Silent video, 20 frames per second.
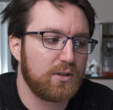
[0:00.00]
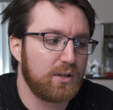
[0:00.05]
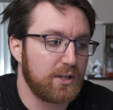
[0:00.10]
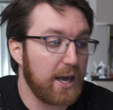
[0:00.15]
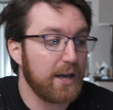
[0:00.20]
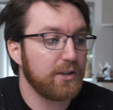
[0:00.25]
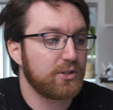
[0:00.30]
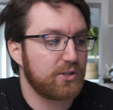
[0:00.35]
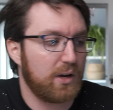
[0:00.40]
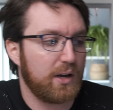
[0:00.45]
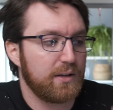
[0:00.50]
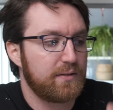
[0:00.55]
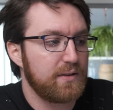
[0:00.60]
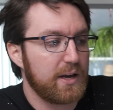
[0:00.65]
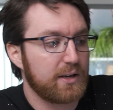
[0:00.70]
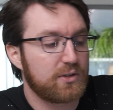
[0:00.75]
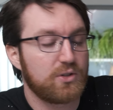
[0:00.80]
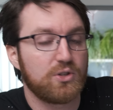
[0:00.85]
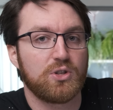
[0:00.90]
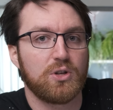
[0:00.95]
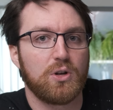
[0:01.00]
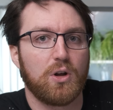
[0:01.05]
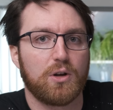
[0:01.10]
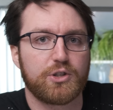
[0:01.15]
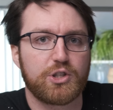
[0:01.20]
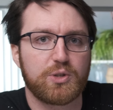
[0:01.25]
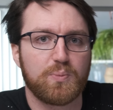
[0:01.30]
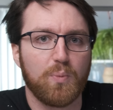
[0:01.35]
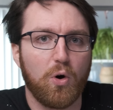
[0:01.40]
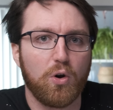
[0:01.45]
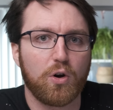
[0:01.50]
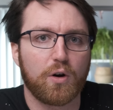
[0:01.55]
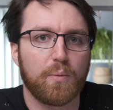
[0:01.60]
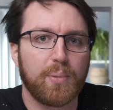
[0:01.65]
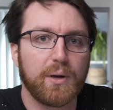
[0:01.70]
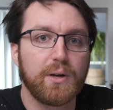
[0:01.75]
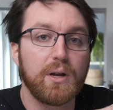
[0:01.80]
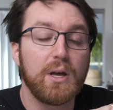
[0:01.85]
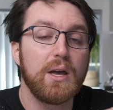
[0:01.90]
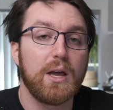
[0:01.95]
Yes, ITX is a lot smaller,
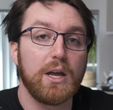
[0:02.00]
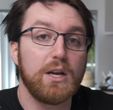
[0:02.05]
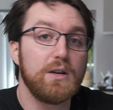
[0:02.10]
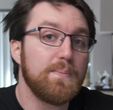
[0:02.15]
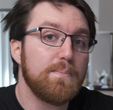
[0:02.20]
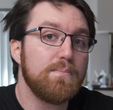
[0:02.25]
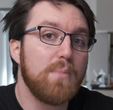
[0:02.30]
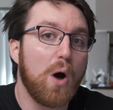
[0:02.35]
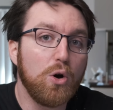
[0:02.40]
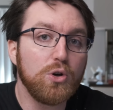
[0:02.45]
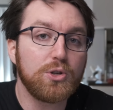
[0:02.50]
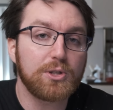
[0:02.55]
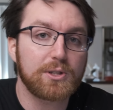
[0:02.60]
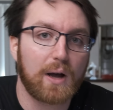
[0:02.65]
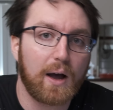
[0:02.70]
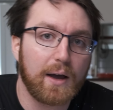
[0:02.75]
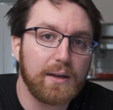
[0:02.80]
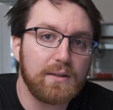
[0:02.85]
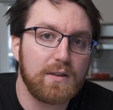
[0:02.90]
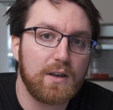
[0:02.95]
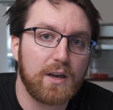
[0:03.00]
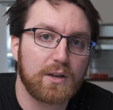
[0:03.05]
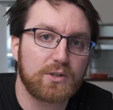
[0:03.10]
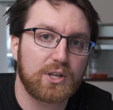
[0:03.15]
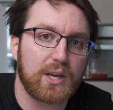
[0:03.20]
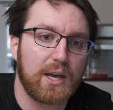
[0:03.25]
but in most ITX